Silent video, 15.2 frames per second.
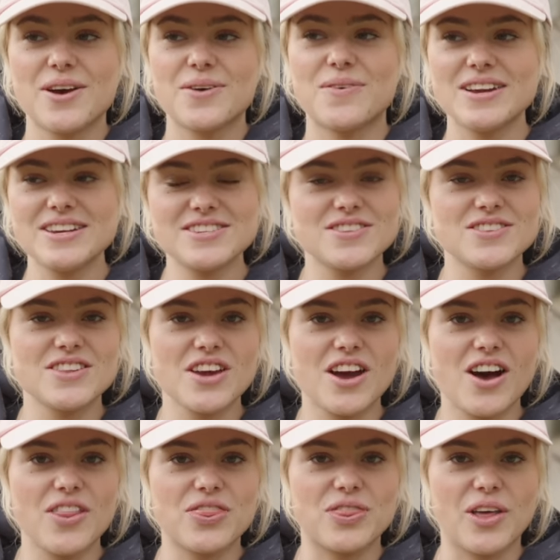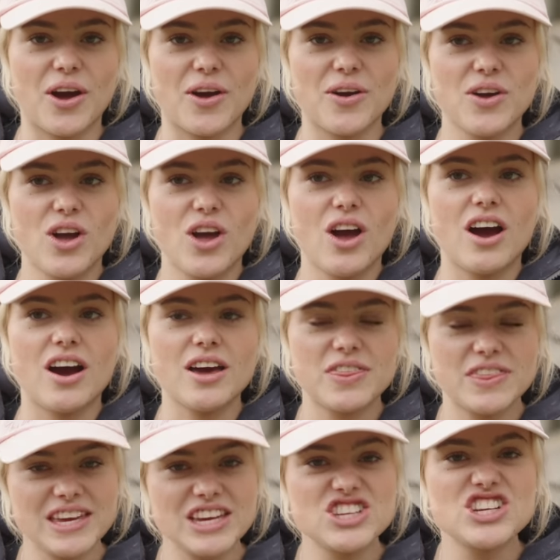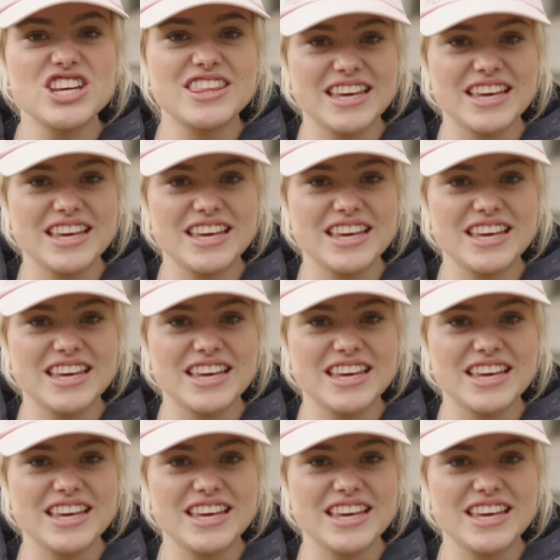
When she's in the yard though, I think she